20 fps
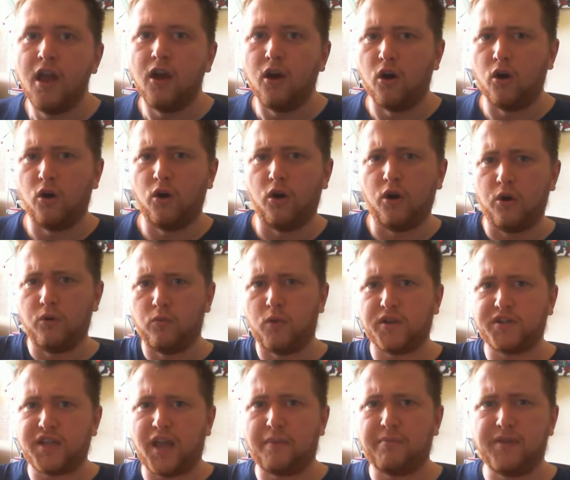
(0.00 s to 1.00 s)
or
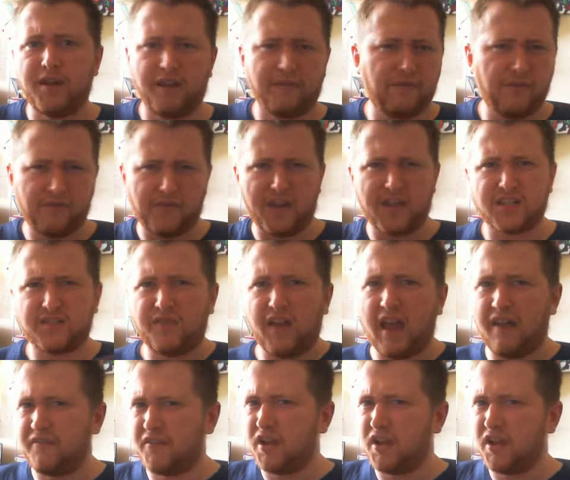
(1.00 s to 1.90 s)
what's happening for this, that,